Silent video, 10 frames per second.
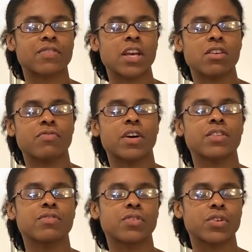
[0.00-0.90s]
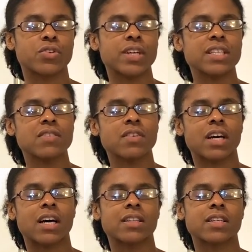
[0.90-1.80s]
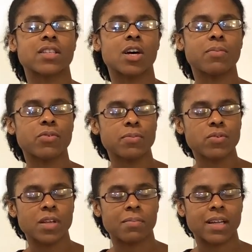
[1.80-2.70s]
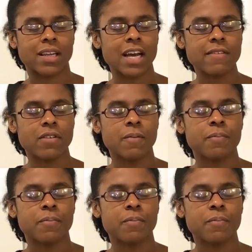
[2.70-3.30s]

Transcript: Thank you, Father, for the grace of God that's operable in my life.